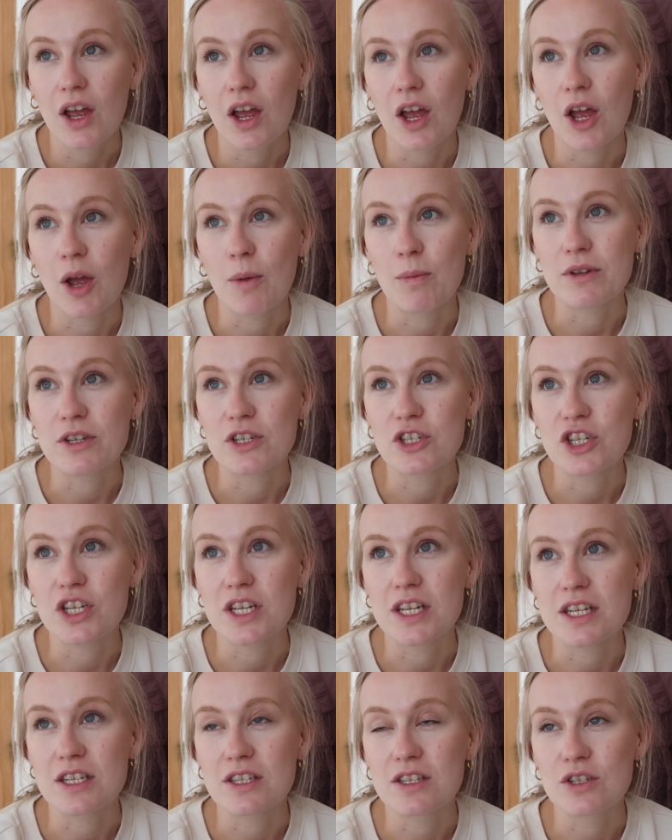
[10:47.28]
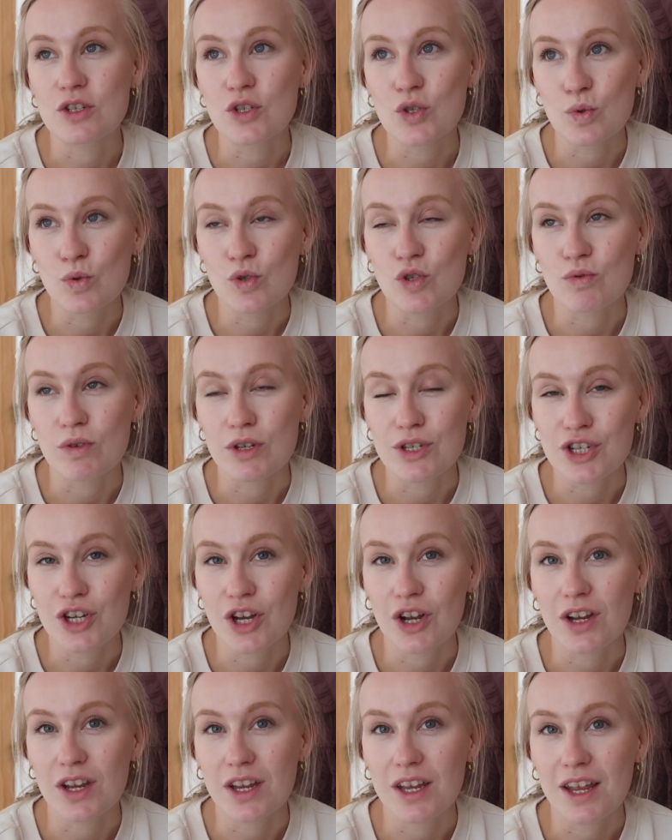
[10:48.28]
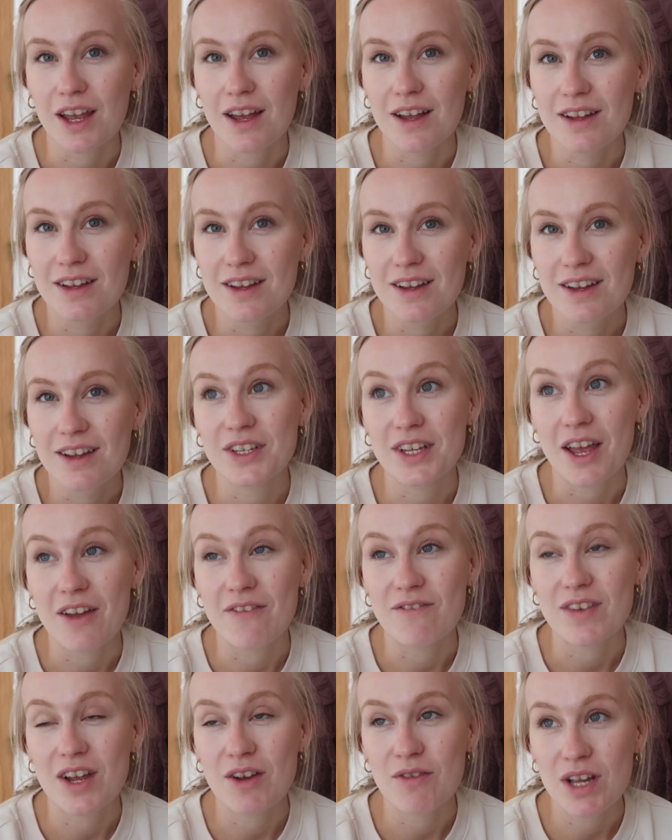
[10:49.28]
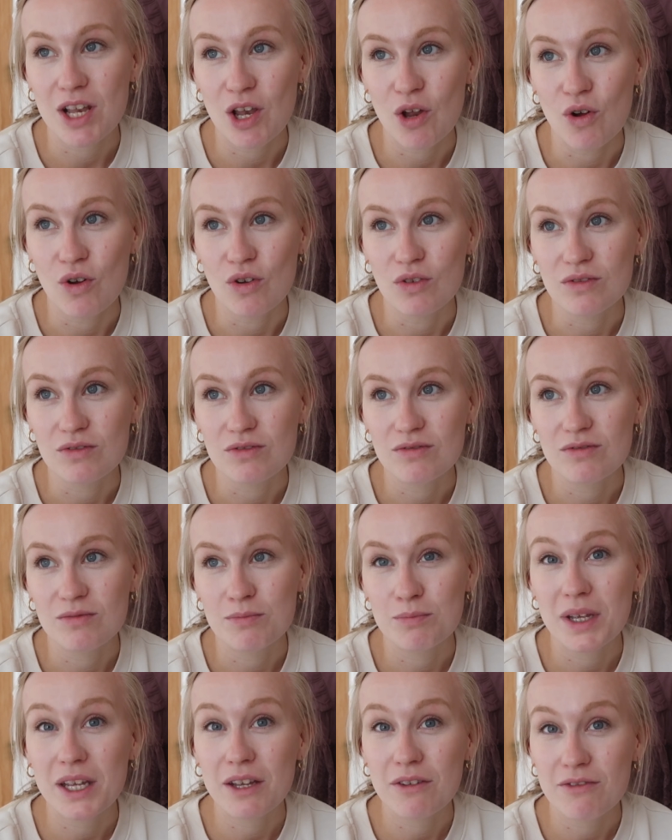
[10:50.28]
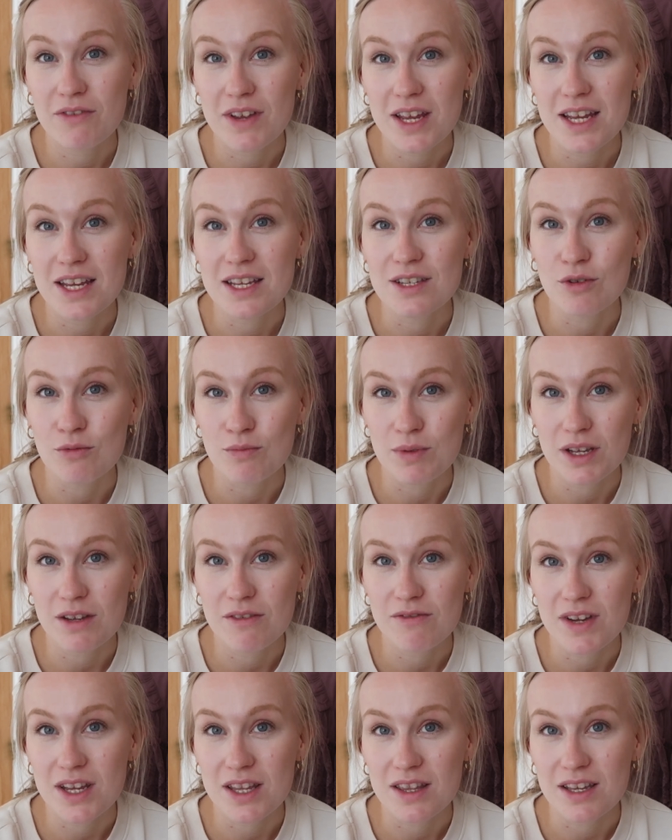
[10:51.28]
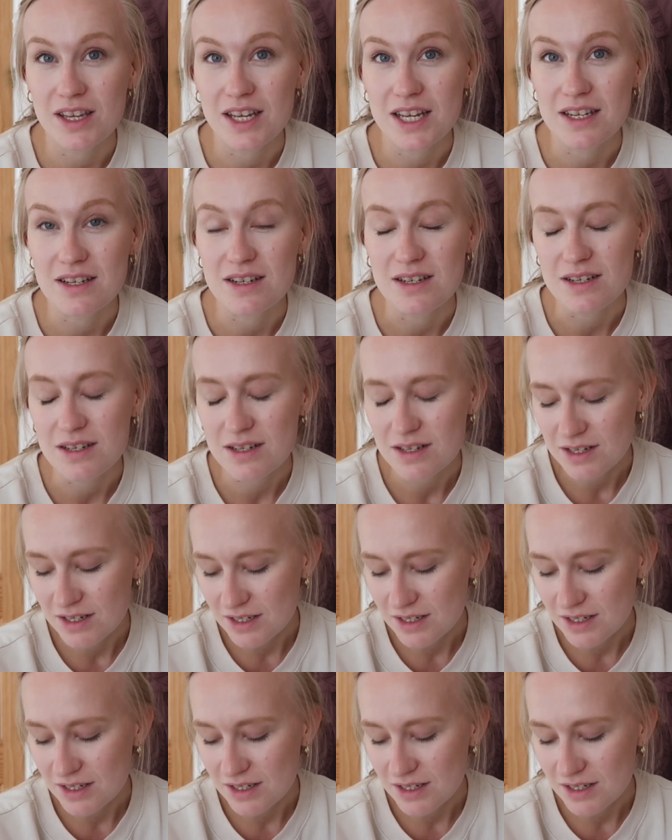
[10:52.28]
and she's shorter and chunkier. So yeah, very long, big feet. He's got bigger feet than Eden.